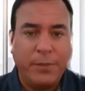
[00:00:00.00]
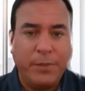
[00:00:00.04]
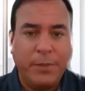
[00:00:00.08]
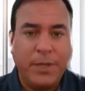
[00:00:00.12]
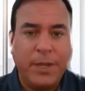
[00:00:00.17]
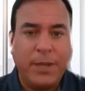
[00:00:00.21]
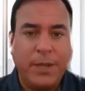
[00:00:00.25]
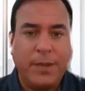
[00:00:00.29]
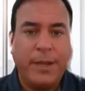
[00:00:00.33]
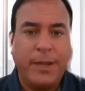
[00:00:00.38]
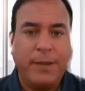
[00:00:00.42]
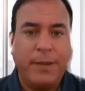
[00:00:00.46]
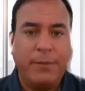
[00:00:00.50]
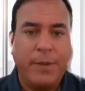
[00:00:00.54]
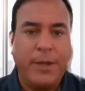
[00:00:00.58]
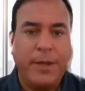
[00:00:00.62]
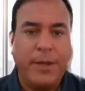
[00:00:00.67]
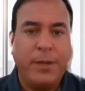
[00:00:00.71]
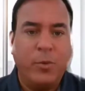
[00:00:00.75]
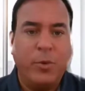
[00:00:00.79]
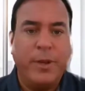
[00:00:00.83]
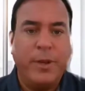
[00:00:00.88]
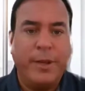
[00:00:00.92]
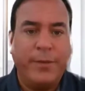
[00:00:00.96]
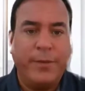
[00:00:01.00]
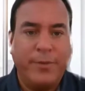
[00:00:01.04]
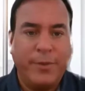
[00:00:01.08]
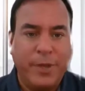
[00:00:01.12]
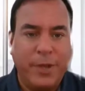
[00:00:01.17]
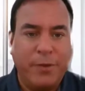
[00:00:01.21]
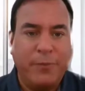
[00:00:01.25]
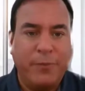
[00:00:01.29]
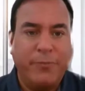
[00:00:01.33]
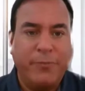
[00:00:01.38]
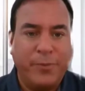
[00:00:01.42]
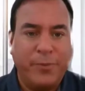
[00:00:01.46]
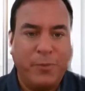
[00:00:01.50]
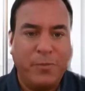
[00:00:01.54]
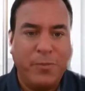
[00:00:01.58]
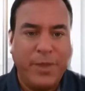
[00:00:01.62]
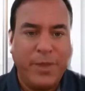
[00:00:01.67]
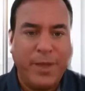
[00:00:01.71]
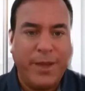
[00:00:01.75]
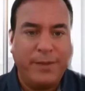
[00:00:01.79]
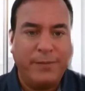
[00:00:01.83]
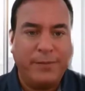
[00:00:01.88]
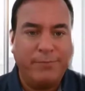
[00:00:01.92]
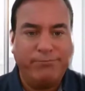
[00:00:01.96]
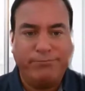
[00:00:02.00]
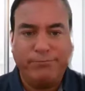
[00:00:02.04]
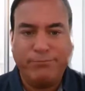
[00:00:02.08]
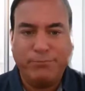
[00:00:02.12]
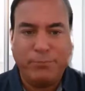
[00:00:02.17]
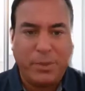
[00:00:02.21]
I mean, it's not like money would have come from that